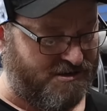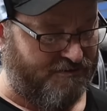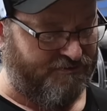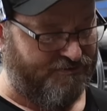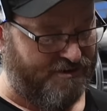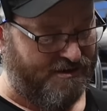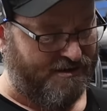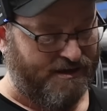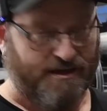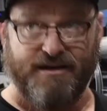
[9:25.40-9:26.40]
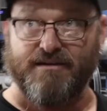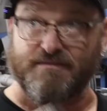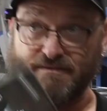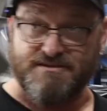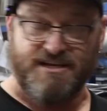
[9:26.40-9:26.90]
off, uh,
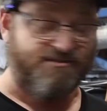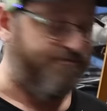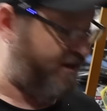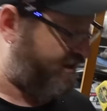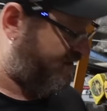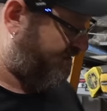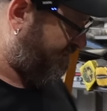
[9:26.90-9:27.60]
test fit it